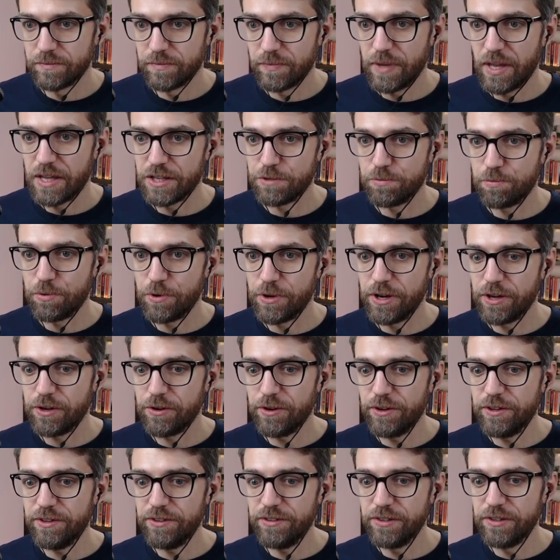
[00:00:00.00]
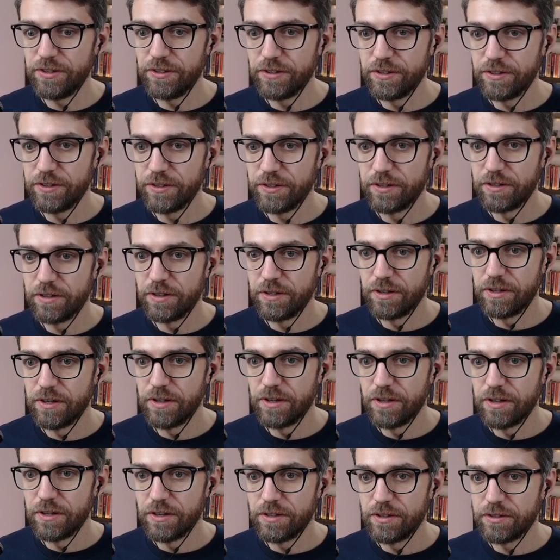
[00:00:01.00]
That's pretty good.
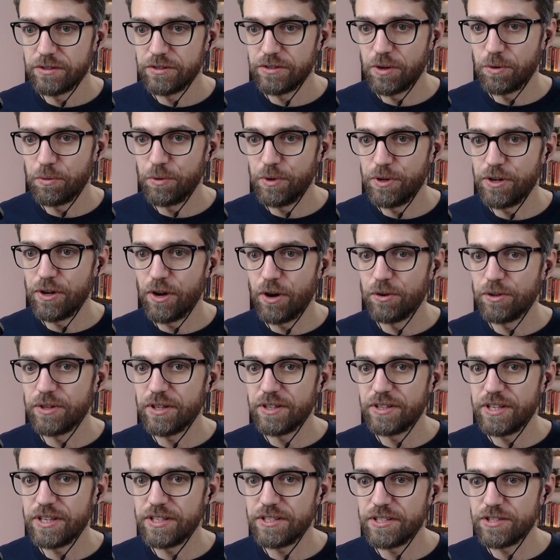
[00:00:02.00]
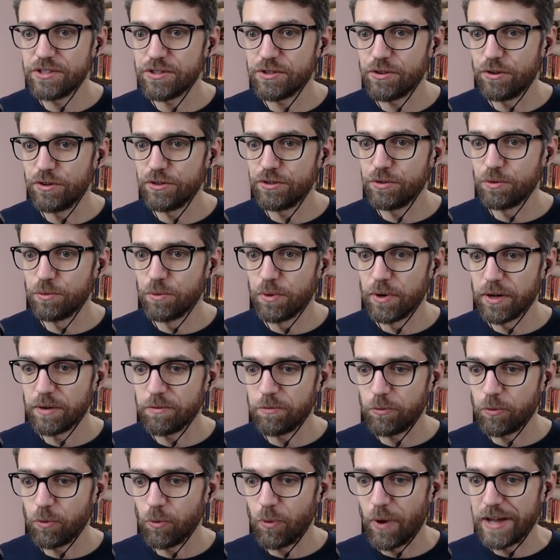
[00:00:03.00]
So we know that this is going to work
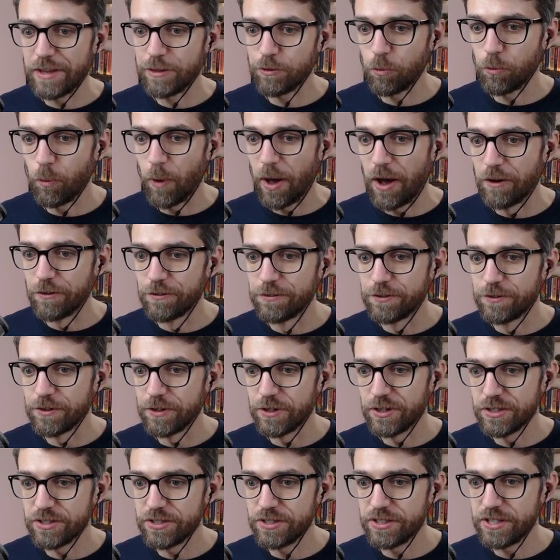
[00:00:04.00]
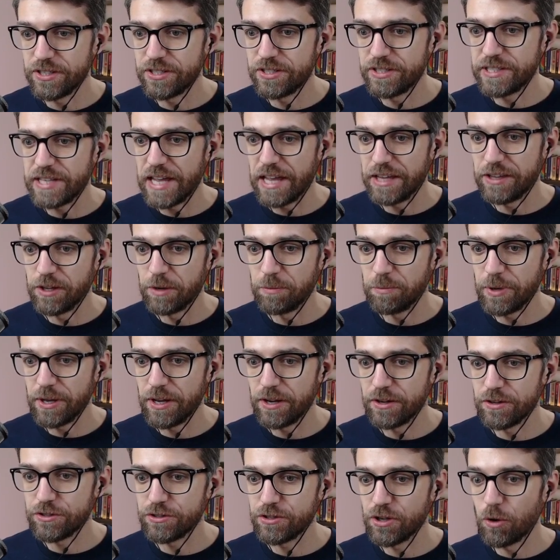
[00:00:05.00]
quite well for us, this setup
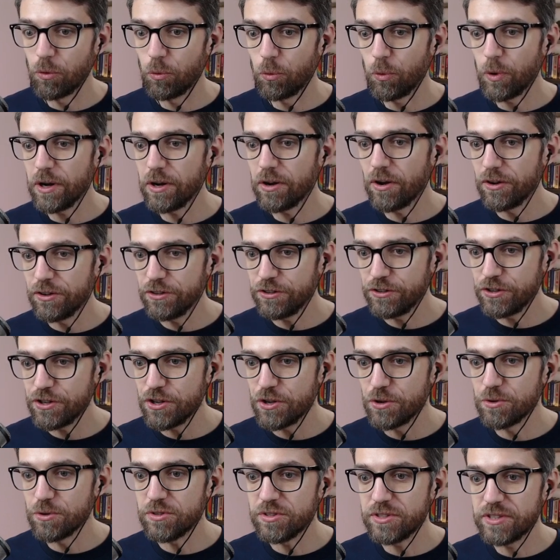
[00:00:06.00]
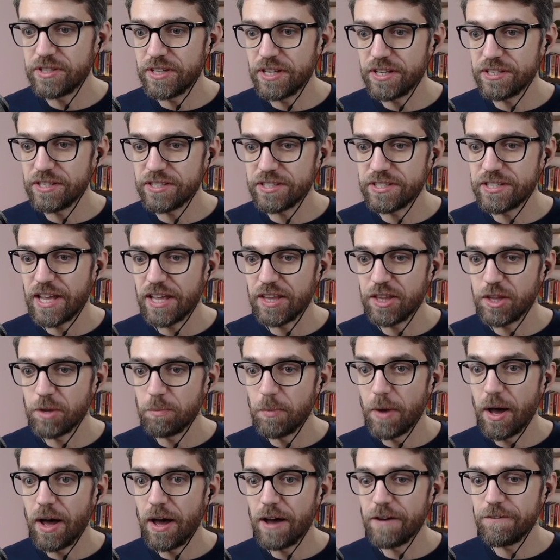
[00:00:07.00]
here. So we're going to use this setup
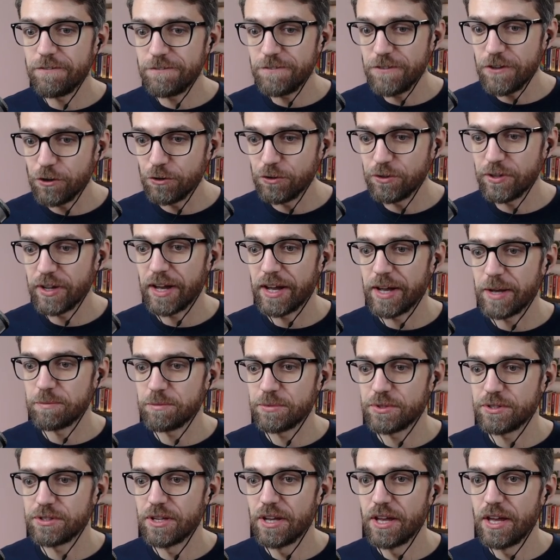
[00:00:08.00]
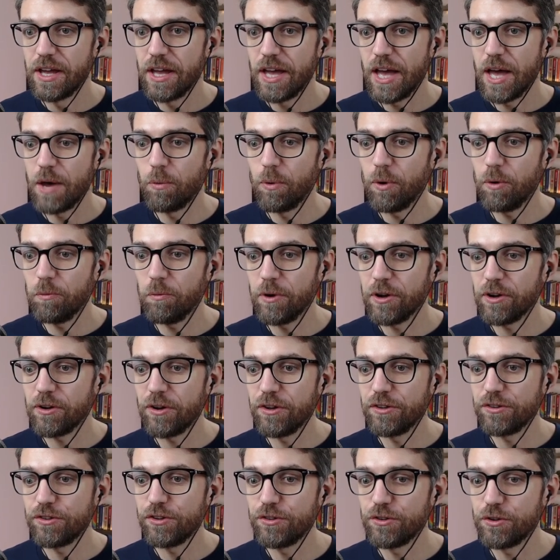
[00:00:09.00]
a few times. And what we're
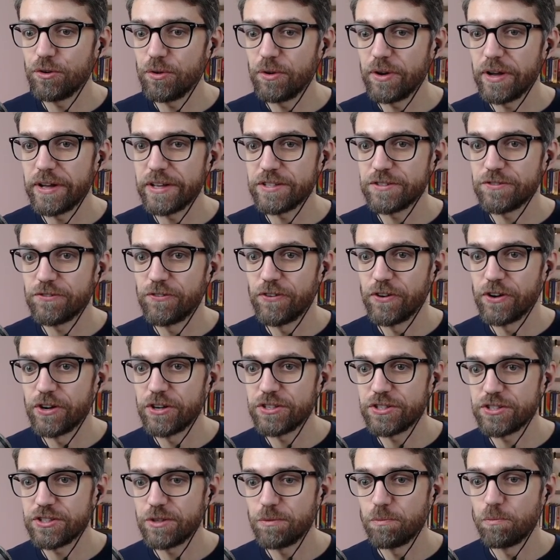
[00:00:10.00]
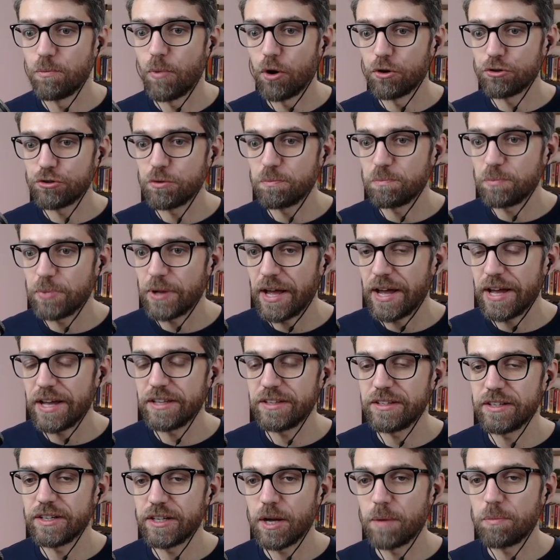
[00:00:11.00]
going to do is first multiply
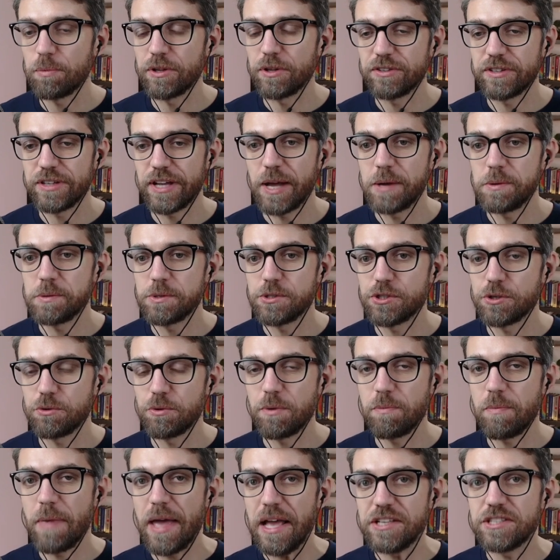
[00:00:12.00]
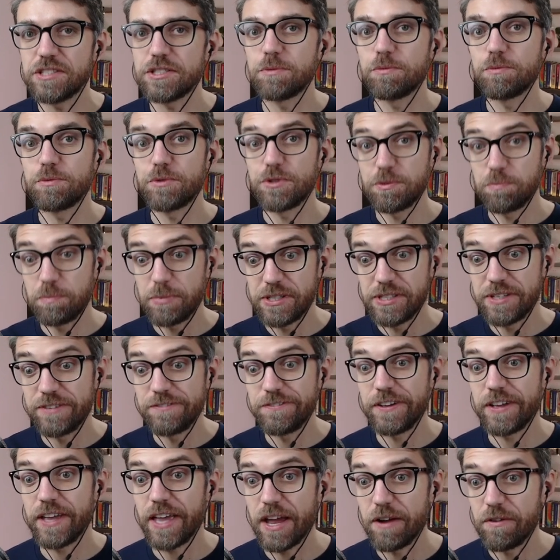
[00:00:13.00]
it a couple of times so we make some
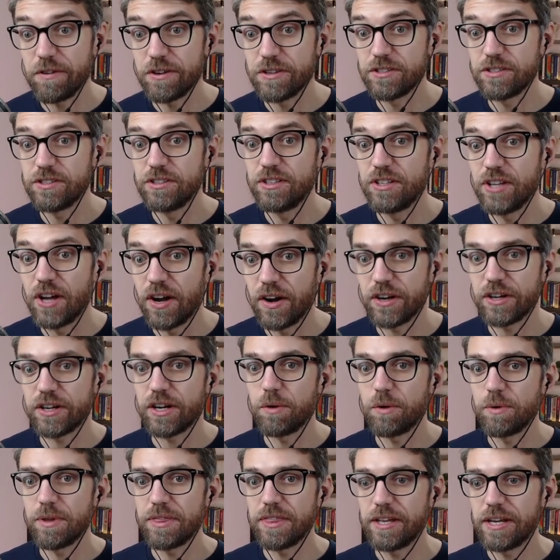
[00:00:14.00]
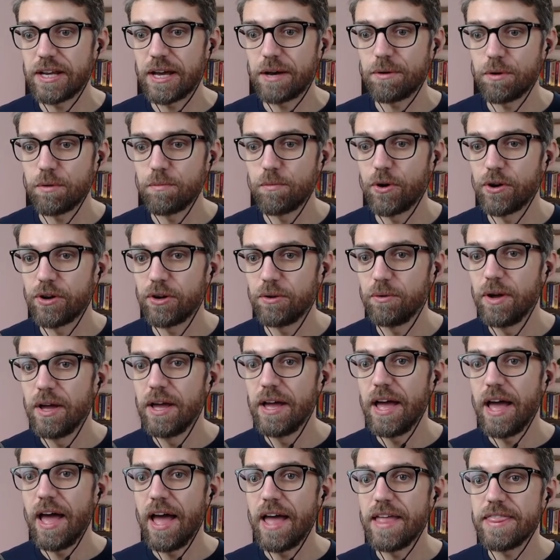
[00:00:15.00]
specific areas darker within our model.
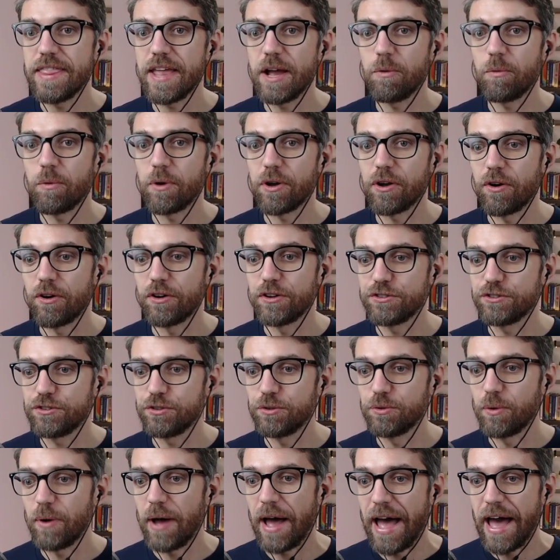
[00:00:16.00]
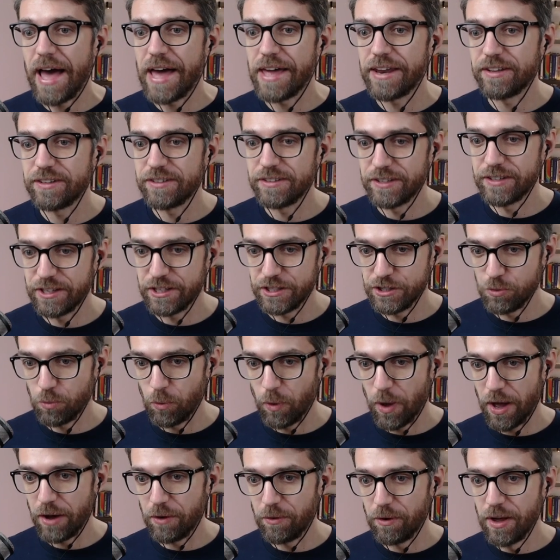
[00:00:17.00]
And then we're going to add it as
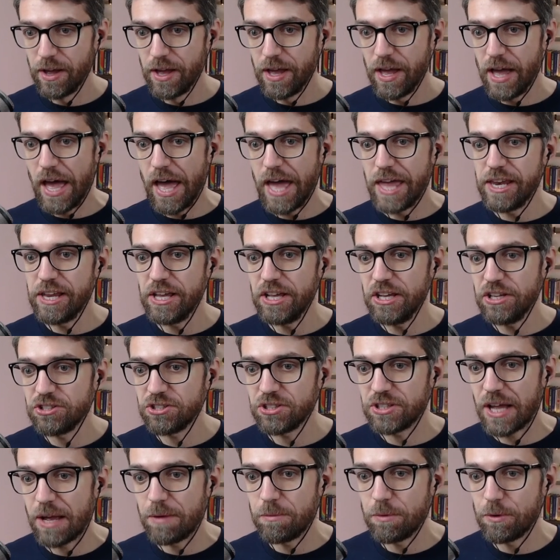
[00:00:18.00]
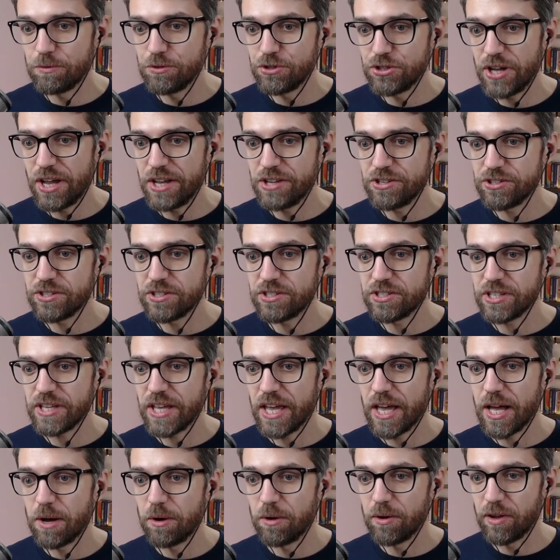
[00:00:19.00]
well. And each time we'll change the
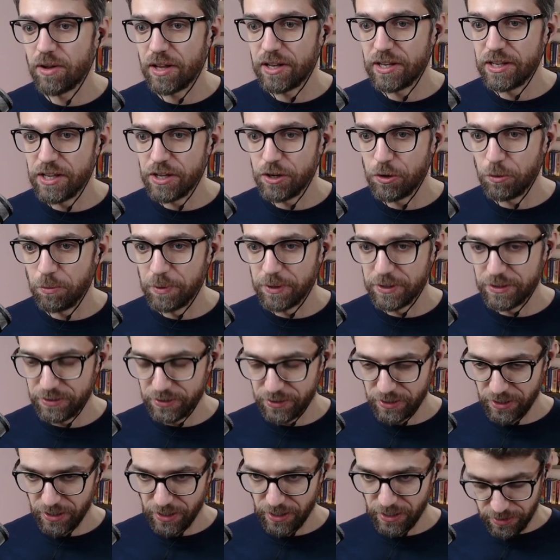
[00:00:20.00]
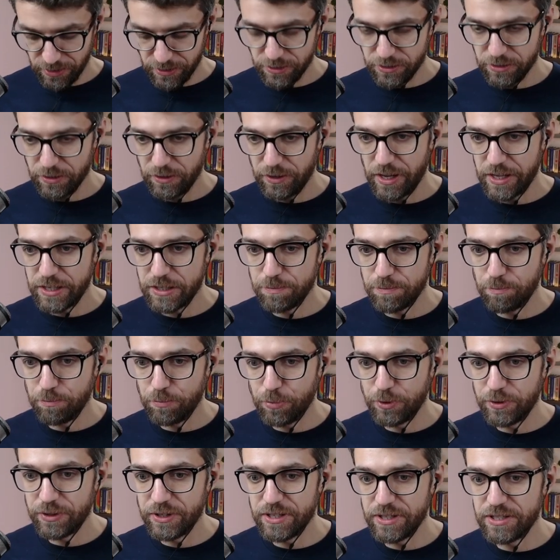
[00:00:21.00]
scale a little bit. So let's
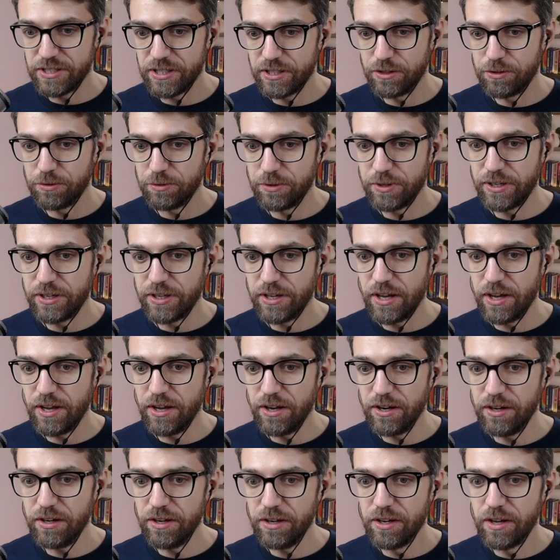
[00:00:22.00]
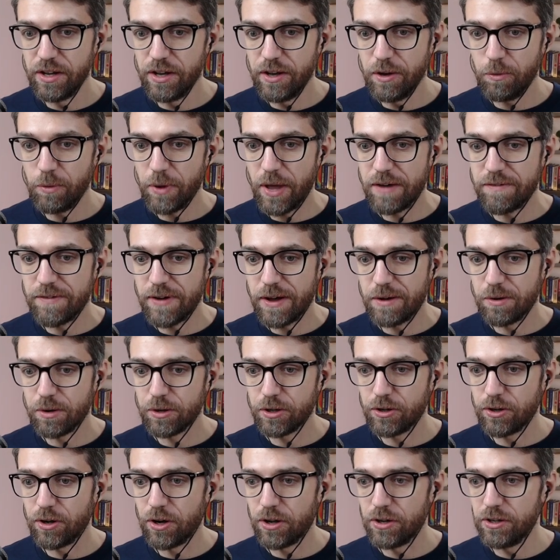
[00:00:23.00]
put this into here. We have our
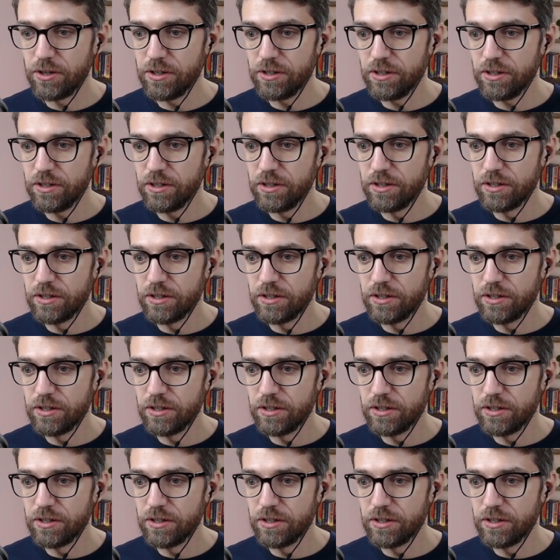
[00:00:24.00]
color.